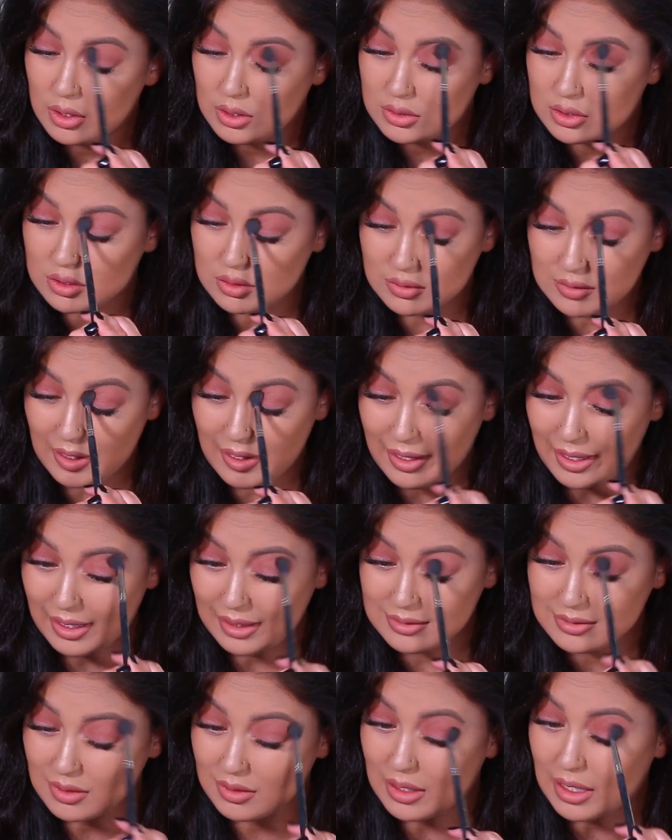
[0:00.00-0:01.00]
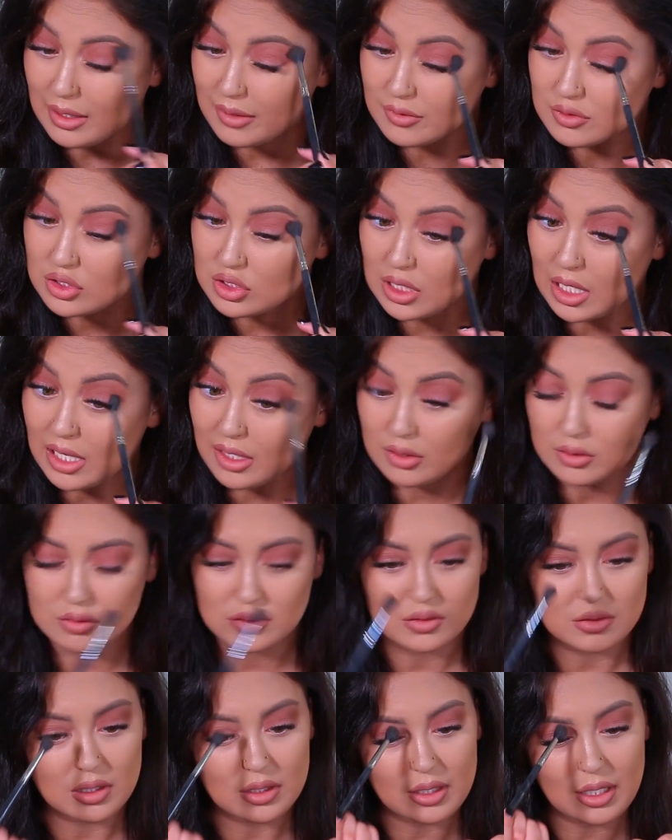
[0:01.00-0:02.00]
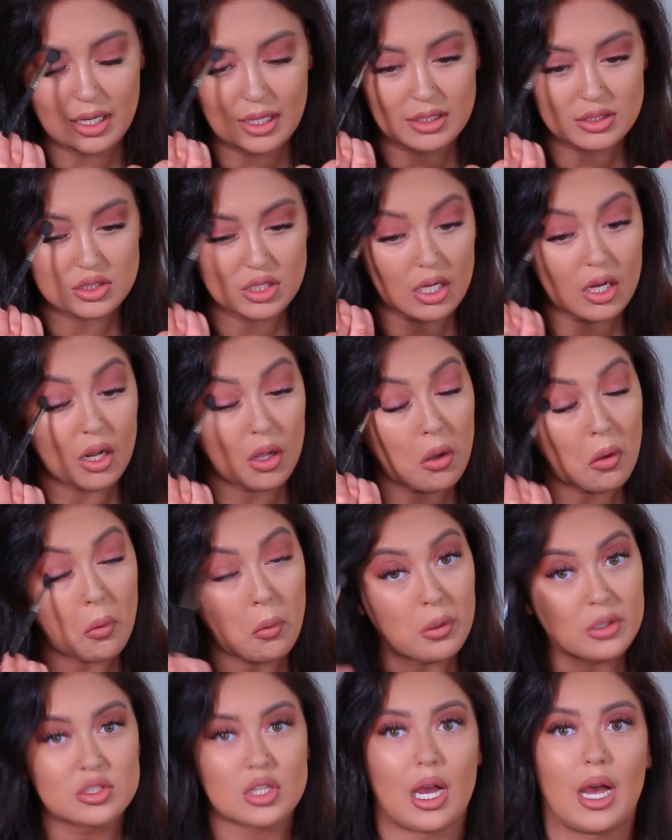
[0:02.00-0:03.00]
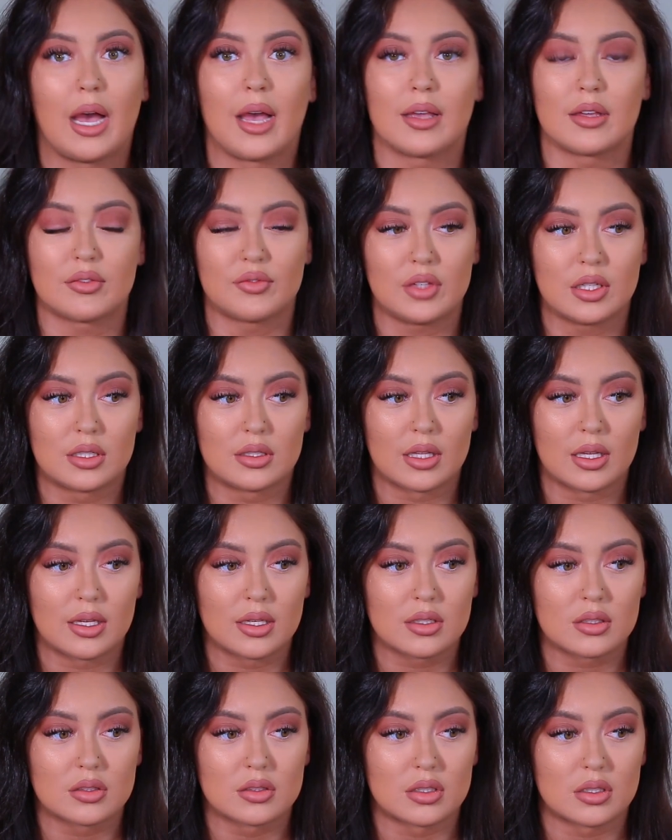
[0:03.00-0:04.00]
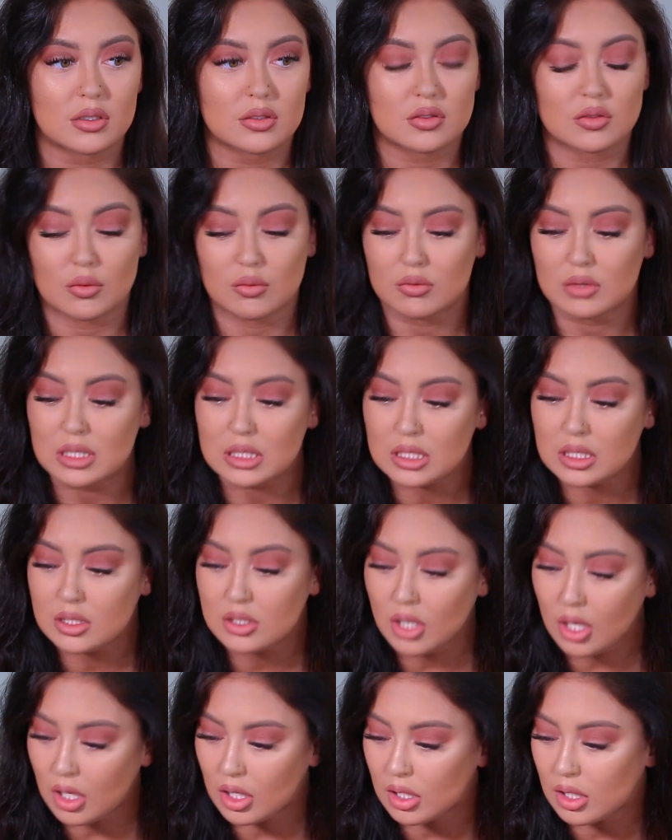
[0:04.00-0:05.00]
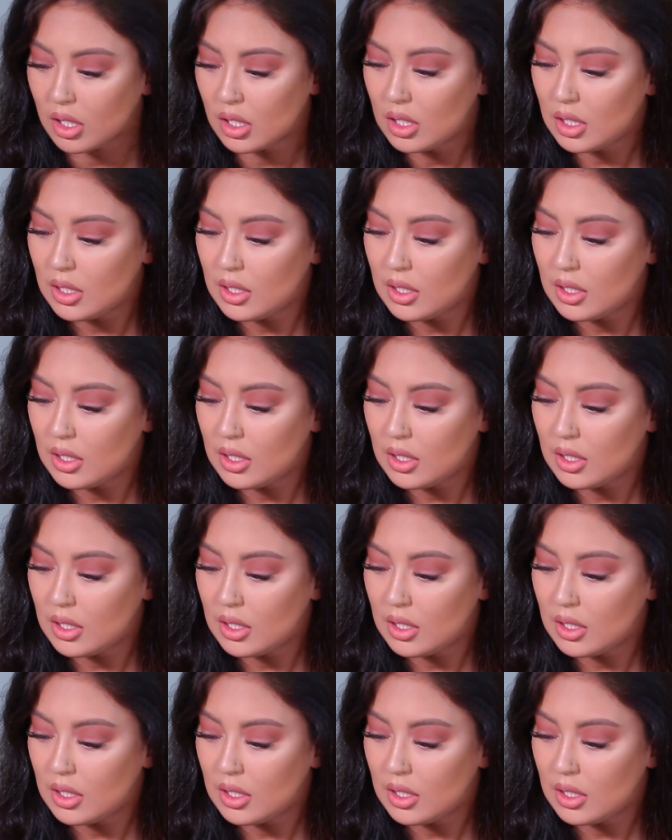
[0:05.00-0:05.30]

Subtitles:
just adds a lot of shadows to the eyeshadow, which I feel like looks really good.